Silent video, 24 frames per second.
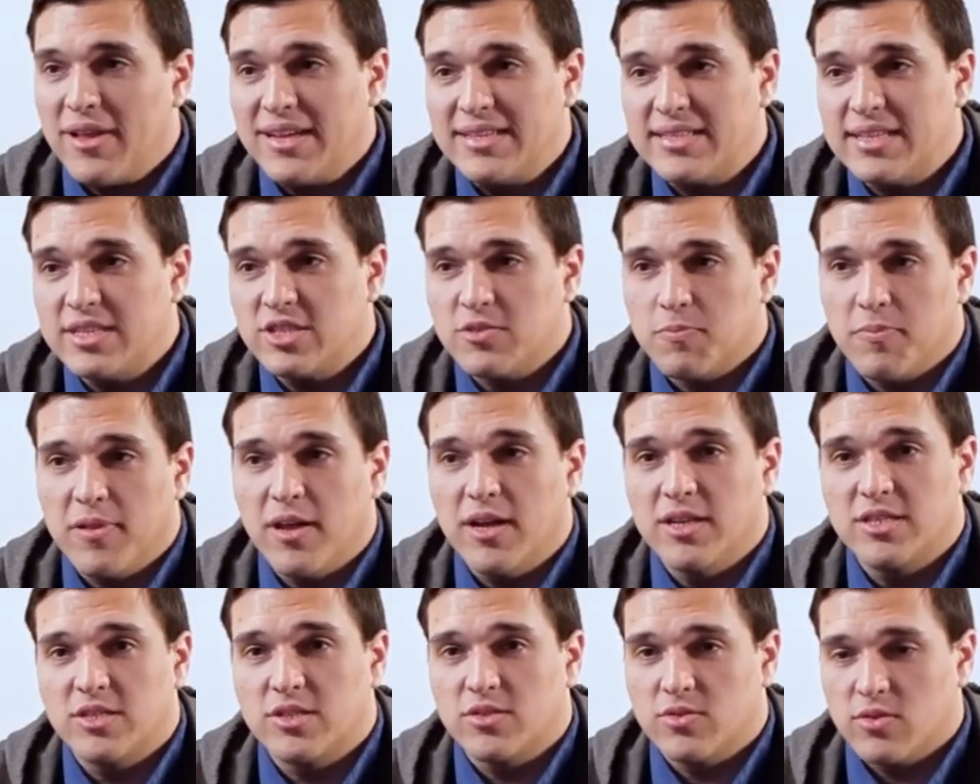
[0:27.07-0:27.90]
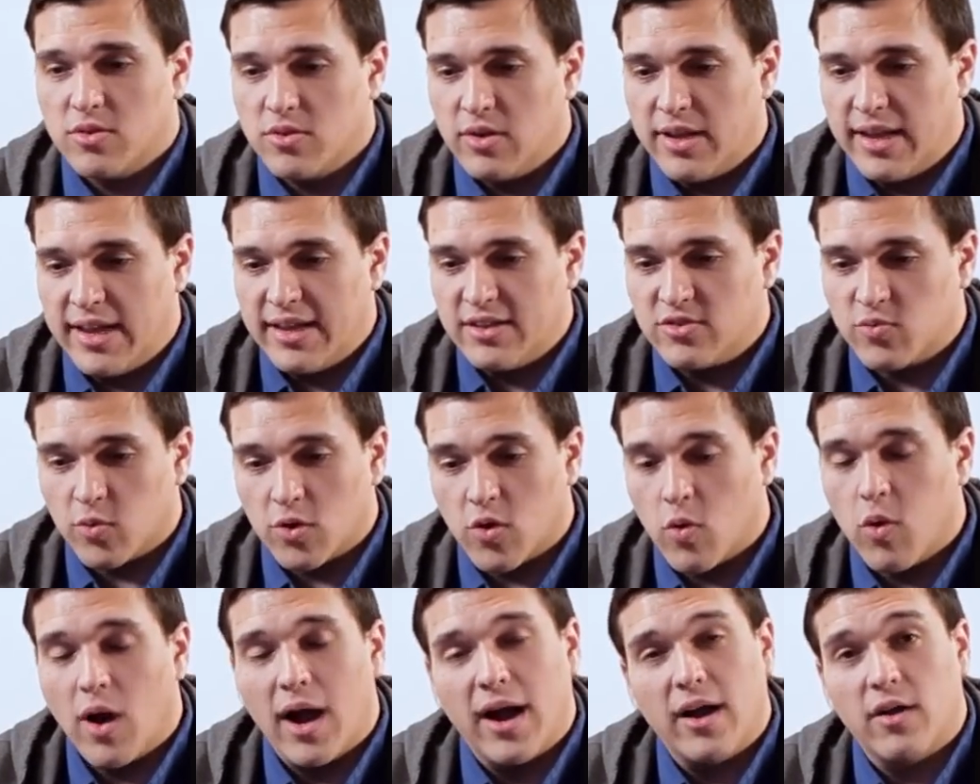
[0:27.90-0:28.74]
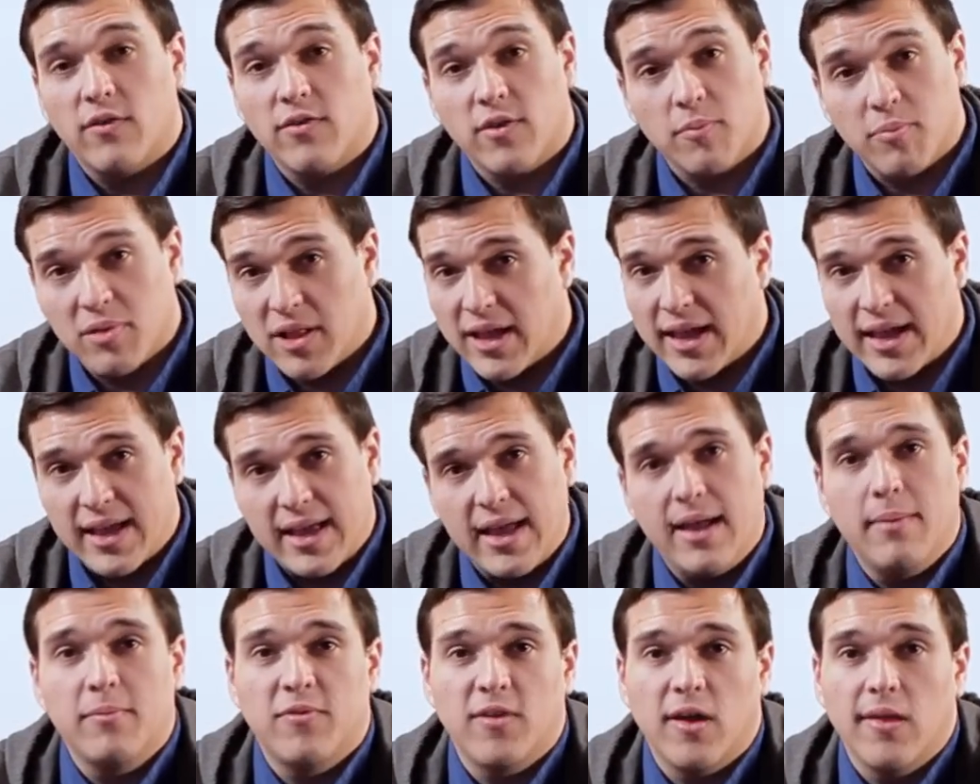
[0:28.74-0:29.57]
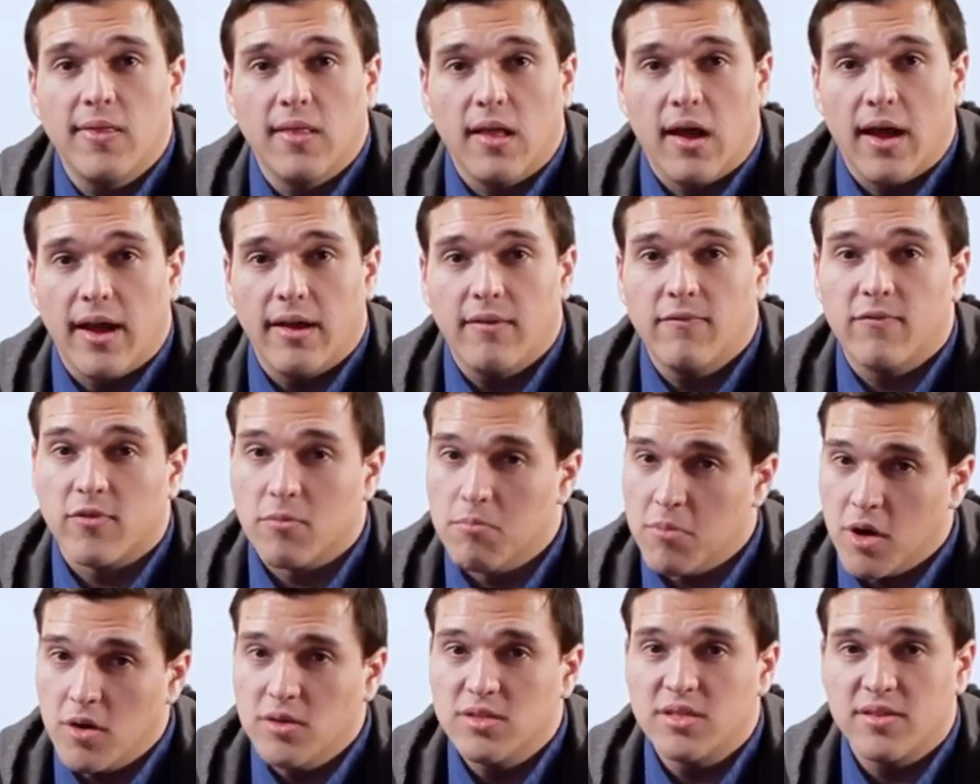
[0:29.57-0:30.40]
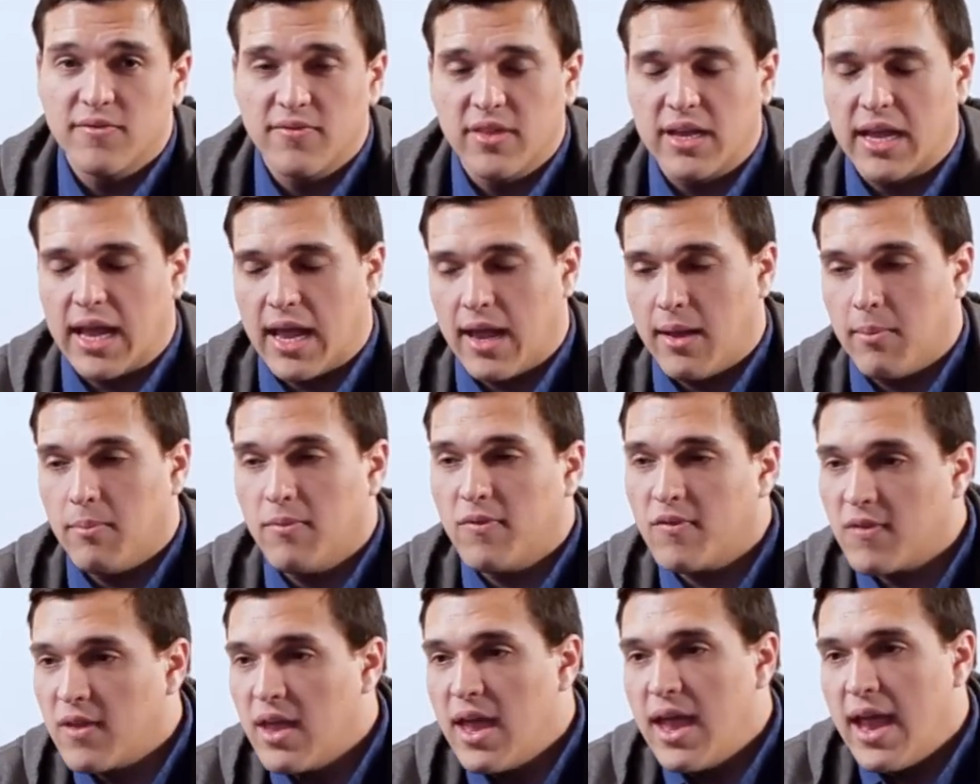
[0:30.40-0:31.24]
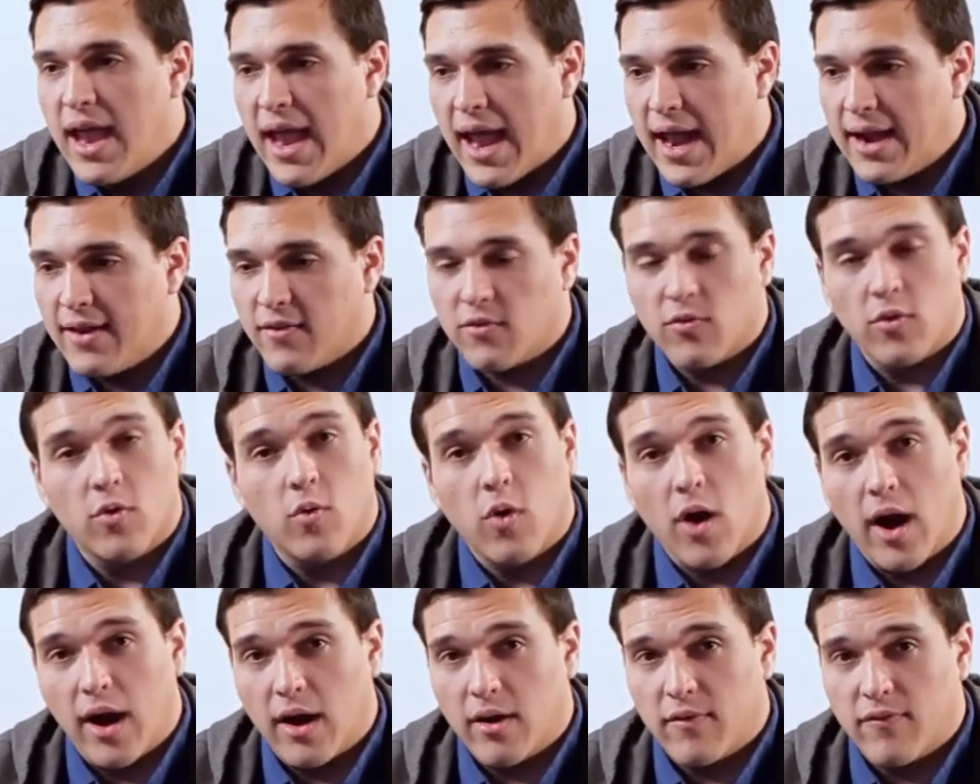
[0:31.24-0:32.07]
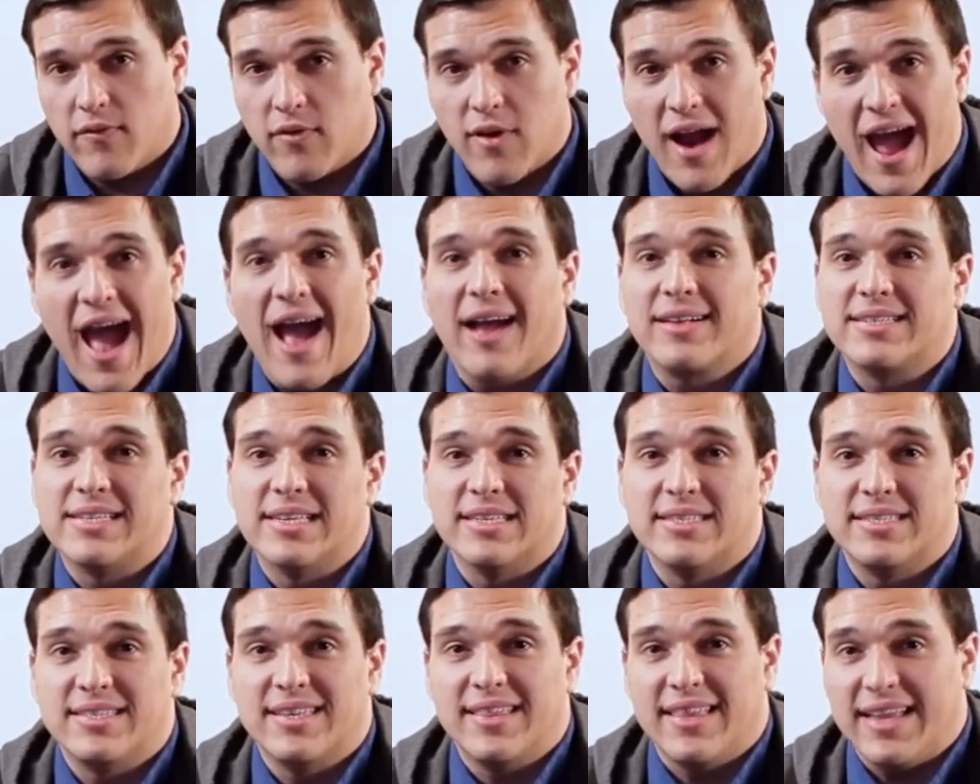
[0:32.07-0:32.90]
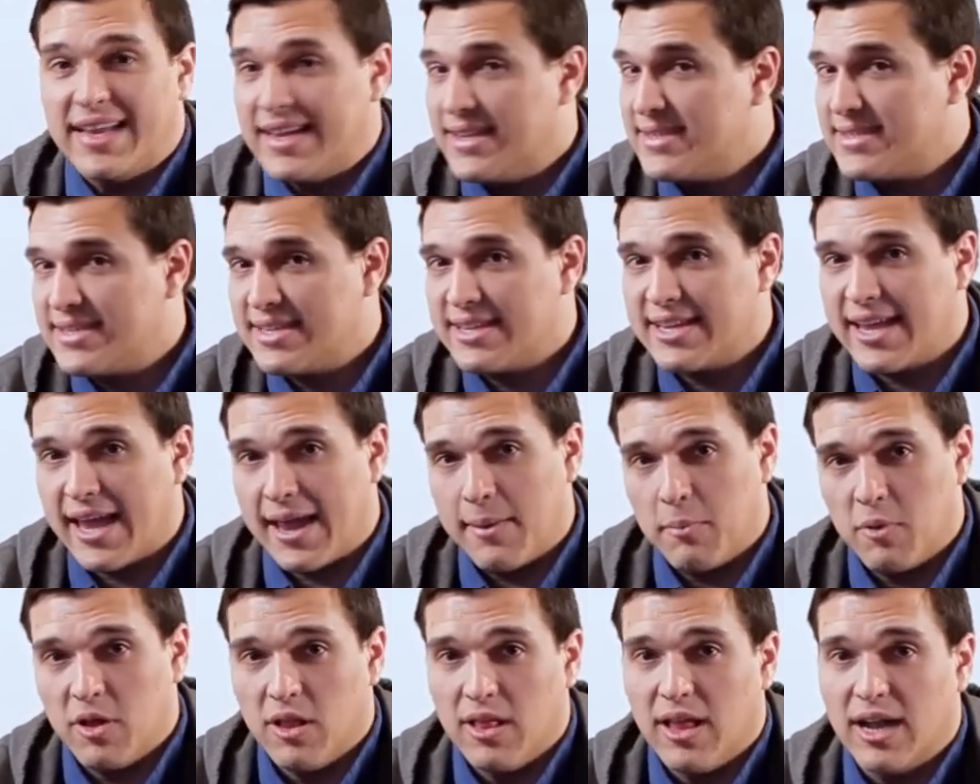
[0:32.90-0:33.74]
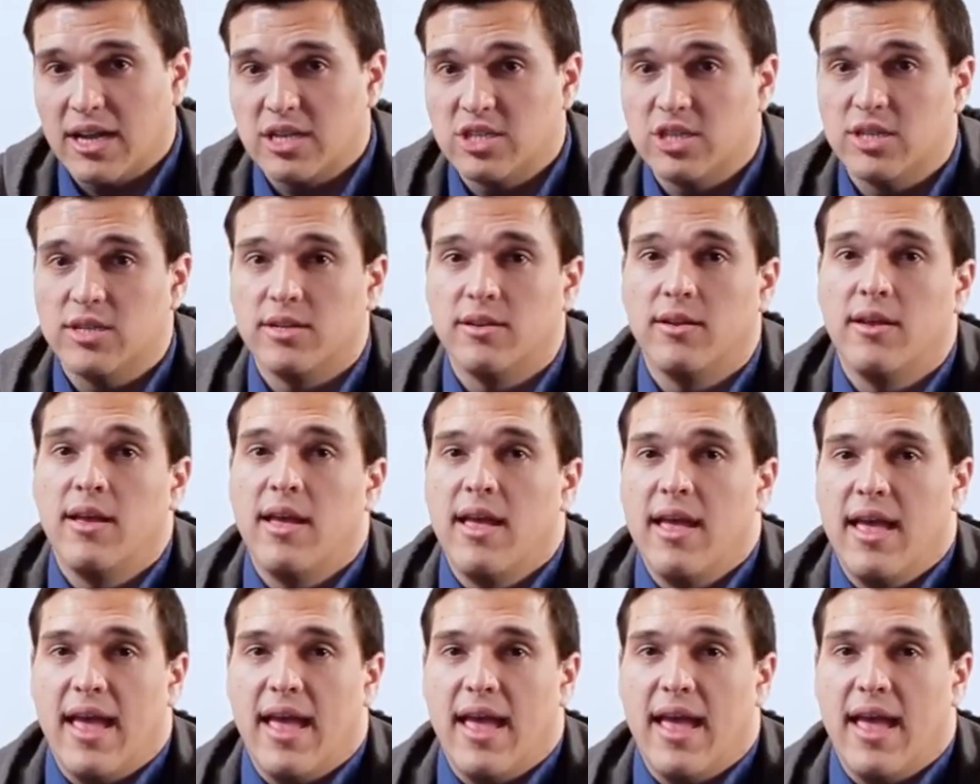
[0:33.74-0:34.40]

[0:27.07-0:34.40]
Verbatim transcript: PlayStation Plus is required for playing games online for most of the games, and it's required for access to the Instant Game Collection,